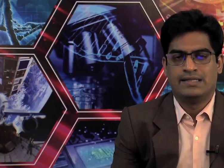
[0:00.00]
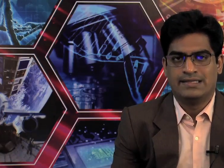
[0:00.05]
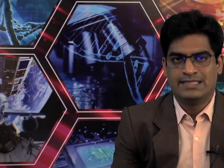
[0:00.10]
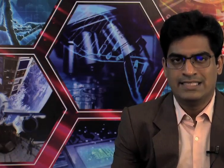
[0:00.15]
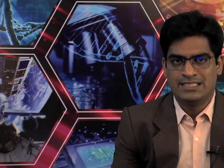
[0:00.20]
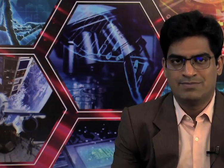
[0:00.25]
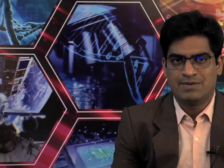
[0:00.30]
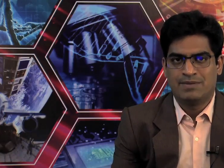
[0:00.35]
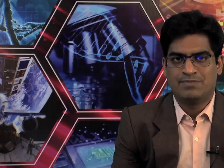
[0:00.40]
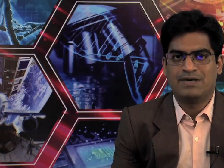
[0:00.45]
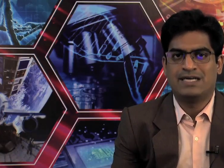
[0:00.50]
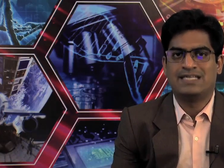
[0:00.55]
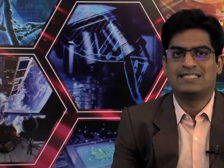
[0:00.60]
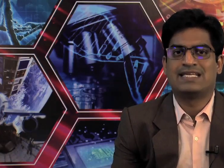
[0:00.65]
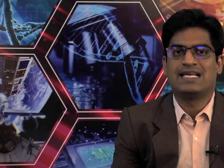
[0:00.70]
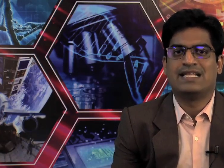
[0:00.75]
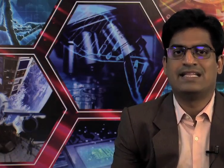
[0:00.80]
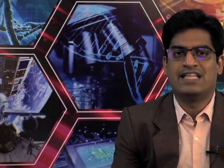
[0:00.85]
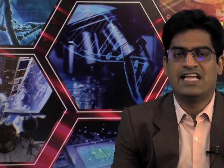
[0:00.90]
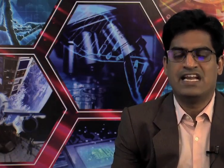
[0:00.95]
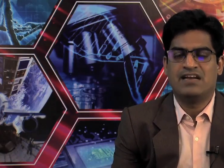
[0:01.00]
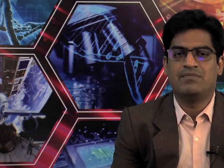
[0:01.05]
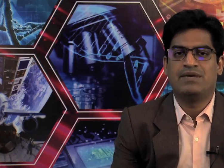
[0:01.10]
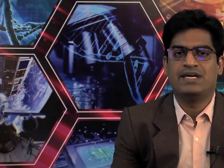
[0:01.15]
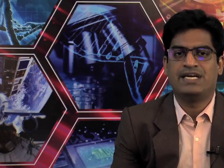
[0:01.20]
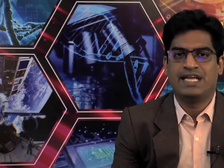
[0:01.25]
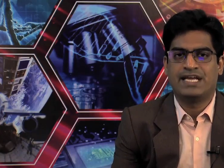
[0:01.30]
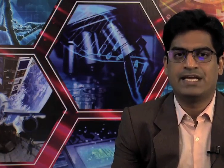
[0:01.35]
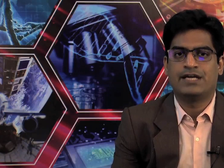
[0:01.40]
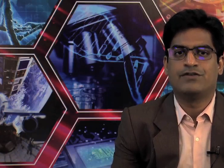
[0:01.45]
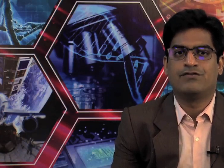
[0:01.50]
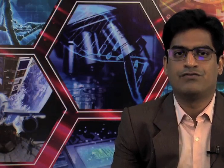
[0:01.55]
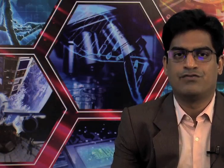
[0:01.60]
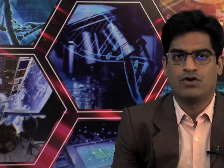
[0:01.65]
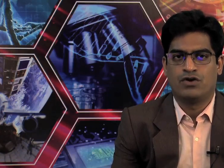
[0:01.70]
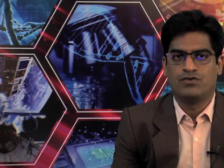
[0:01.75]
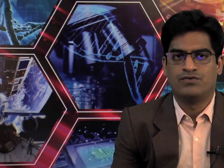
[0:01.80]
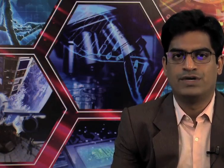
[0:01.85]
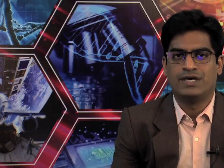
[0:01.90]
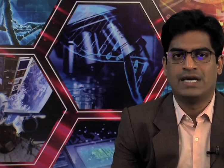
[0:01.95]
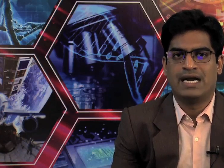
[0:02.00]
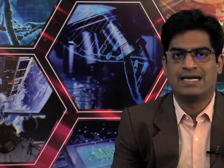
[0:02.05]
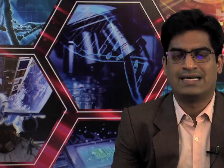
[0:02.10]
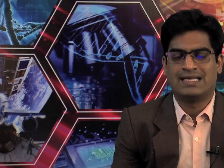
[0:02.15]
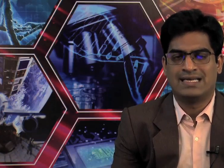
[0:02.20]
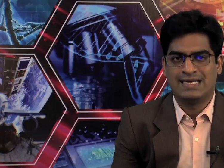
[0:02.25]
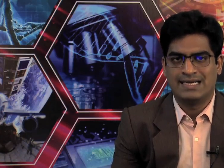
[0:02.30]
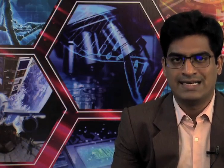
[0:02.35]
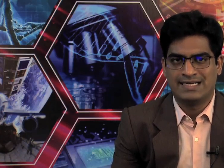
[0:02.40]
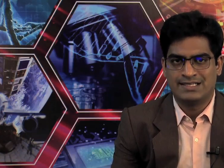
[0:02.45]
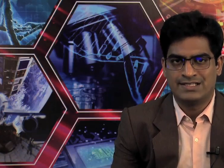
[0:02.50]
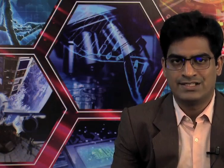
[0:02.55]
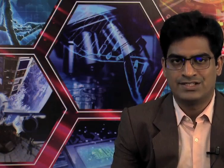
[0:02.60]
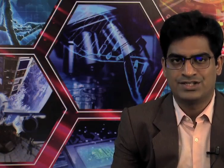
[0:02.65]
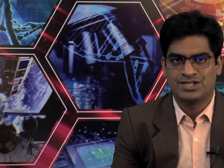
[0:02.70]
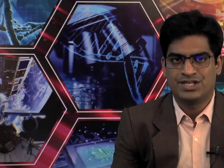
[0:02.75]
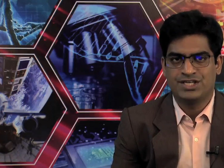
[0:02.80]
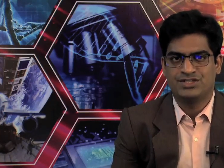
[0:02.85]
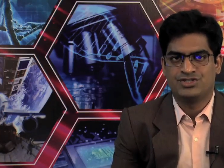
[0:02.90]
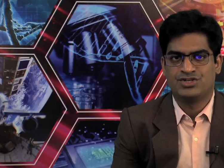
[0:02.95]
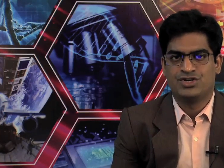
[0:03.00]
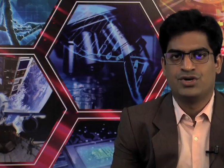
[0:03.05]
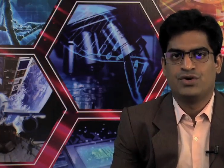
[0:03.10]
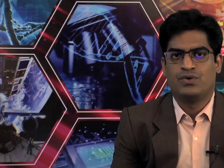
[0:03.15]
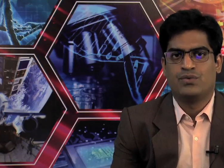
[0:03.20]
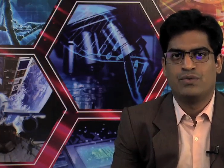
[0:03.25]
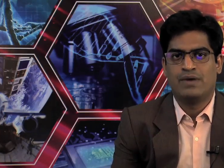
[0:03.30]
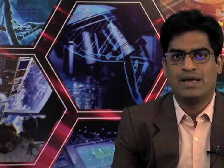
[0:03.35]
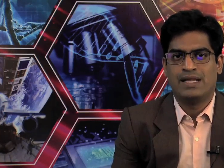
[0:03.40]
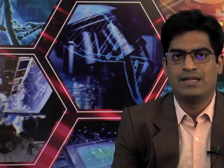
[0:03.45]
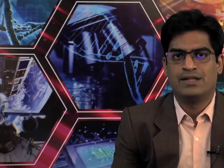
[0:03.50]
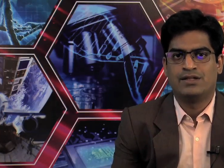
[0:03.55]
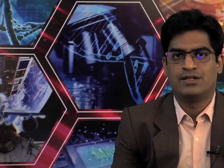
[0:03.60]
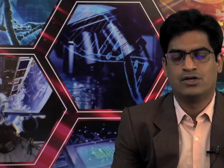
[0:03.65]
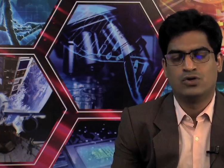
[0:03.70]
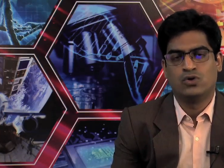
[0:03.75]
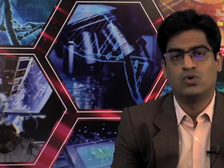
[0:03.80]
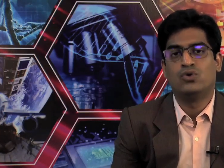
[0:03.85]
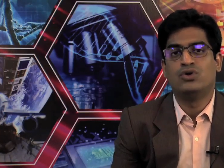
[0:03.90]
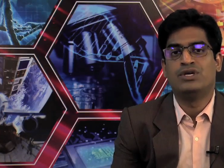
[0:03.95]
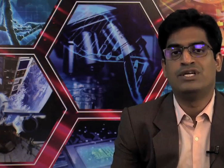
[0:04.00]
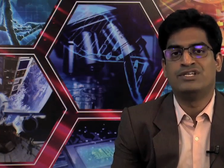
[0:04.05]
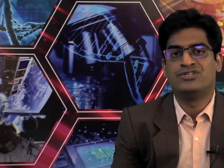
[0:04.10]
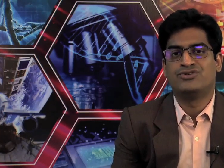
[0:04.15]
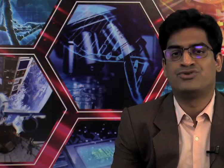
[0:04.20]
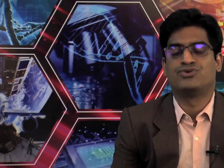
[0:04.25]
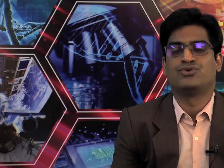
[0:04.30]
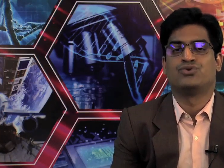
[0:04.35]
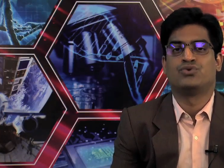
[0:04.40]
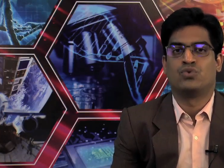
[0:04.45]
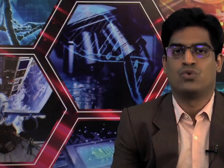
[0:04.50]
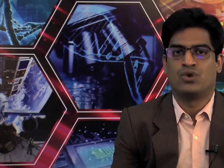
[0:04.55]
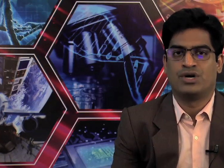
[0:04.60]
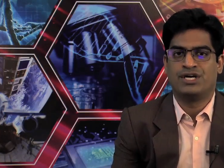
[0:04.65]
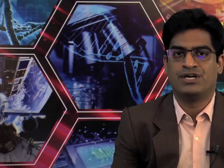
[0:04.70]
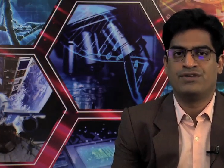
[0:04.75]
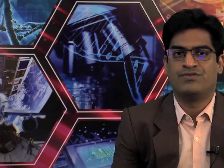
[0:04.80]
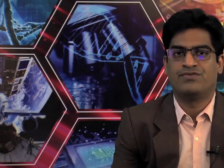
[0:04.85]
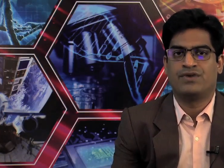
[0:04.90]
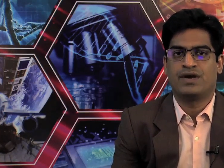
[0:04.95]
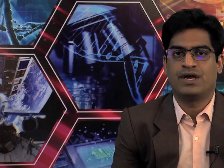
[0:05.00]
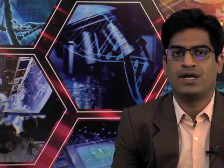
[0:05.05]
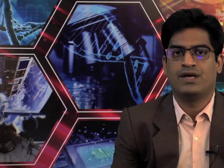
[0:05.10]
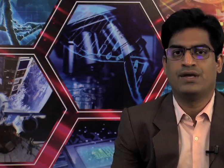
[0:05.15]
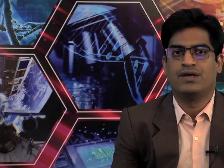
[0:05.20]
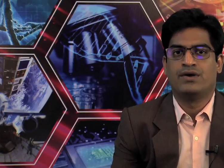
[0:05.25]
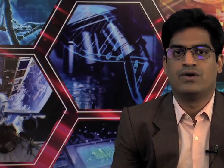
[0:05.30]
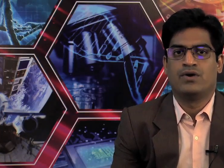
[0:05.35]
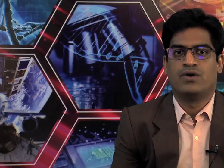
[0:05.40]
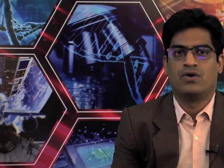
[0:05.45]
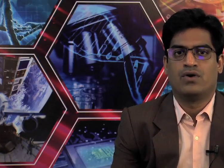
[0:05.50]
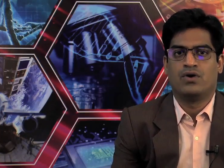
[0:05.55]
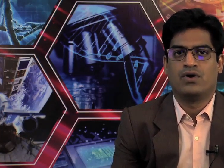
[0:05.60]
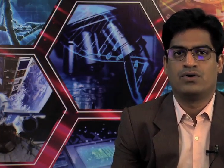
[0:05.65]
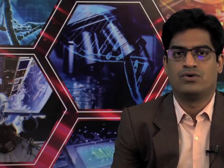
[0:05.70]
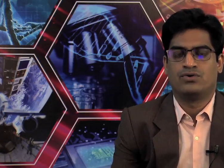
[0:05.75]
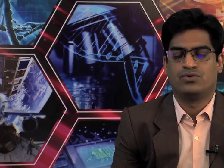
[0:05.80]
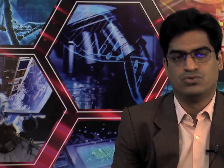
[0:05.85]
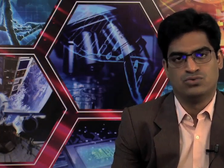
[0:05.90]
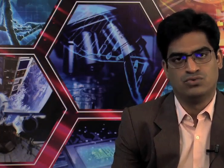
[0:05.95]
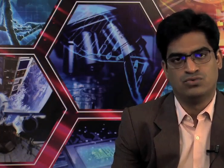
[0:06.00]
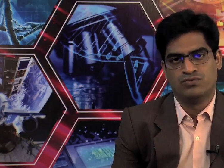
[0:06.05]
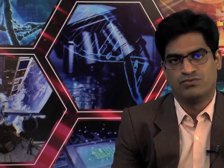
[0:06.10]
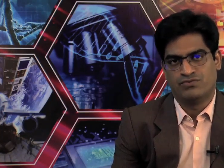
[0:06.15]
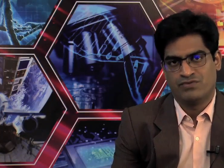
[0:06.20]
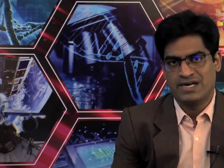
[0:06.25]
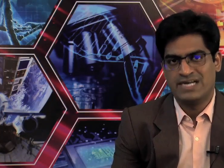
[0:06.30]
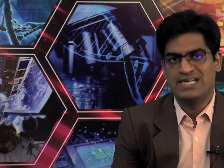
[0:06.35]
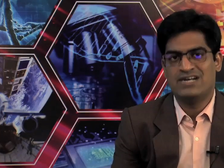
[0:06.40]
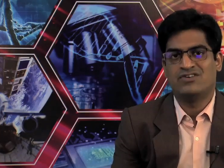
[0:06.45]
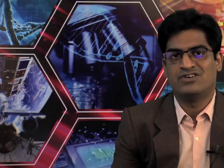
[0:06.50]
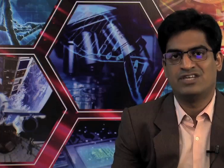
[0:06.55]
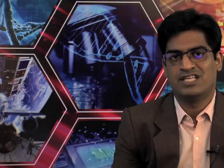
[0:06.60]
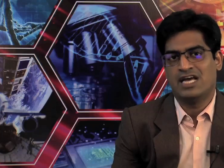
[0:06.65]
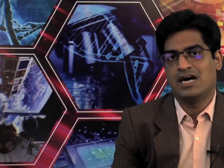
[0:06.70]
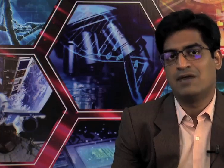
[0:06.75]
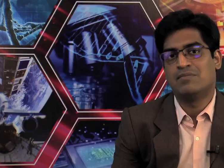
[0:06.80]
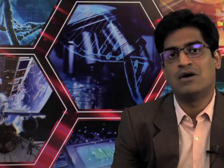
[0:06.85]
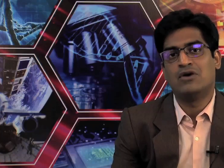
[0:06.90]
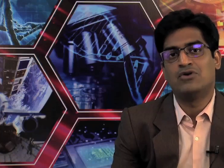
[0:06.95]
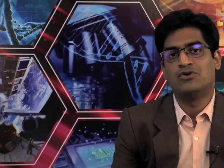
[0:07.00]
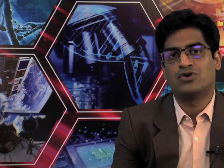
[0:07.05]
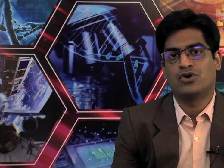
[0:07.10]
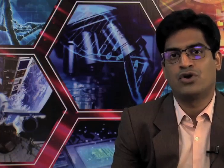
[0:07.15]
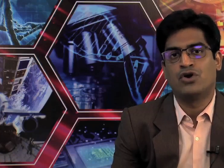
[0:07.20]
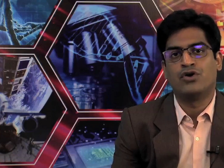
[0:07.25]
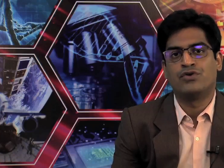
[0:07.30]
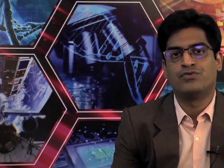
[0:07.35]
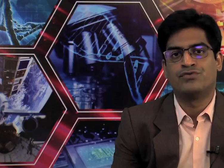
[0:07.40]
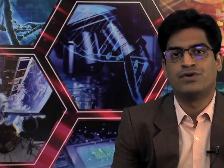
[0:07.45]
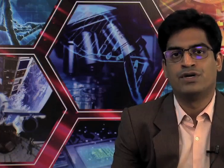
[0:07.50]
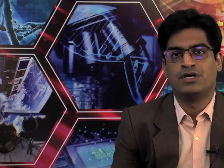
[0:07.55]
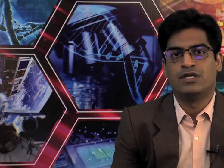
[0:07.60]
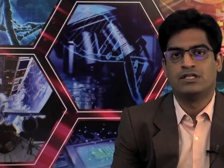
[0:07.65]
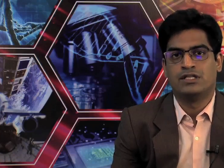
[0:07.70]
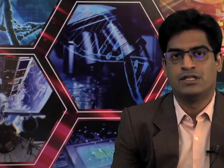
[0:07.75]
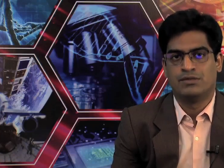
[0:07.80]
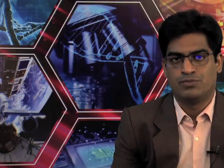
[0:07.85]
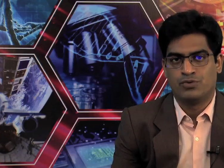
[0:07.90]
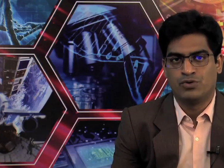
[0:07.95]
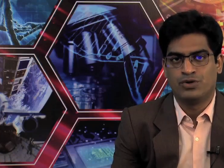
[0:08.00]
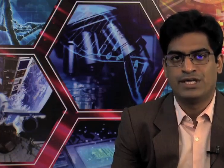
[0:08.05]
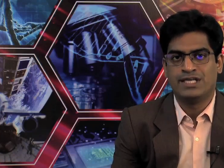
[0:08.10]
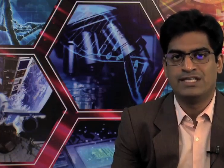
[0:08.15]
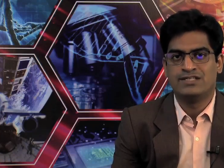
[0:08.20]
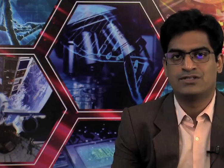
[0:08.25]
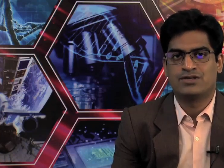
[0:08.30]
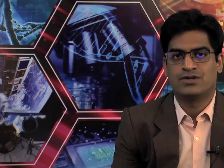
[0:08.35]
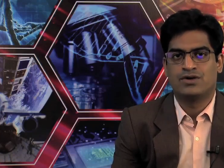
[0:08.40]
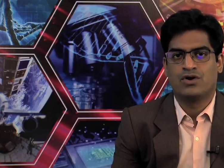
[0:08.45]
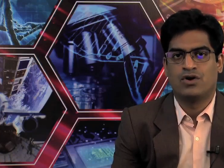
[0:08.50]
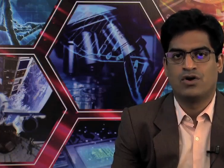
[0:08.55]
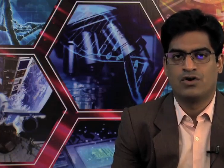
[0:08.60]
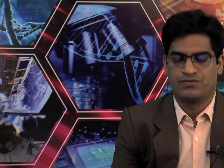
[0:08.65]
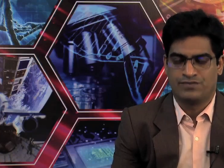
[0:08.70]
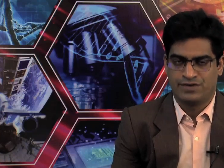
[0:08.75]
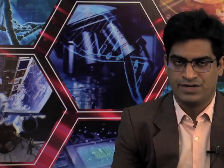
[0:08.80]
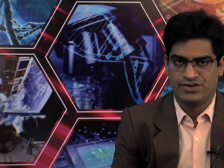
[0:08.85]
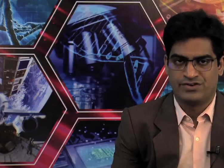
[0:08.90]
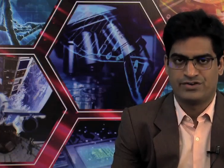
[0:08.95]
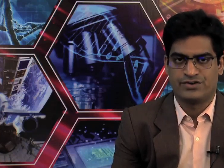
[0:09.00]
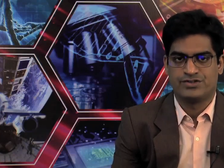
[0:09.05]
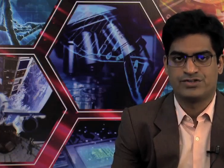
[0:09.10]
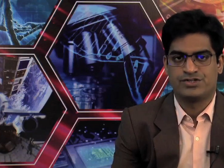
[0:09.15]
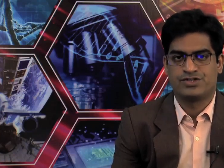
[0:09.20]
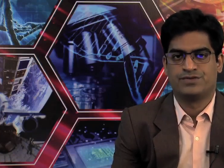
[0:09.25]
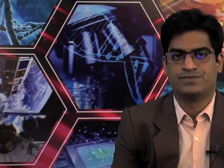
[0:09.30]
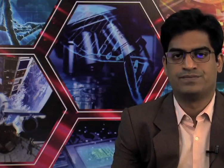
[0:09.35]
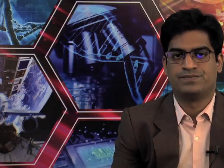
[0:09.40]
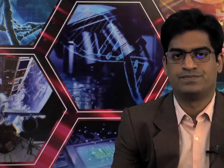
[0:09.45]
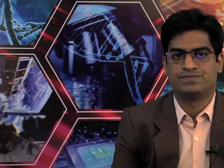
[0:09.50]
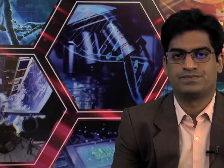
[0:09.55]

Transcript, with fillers: these peptides can then be taken forward at a later stage when the goal is to quantify or to find out the amount of the proteins of interest.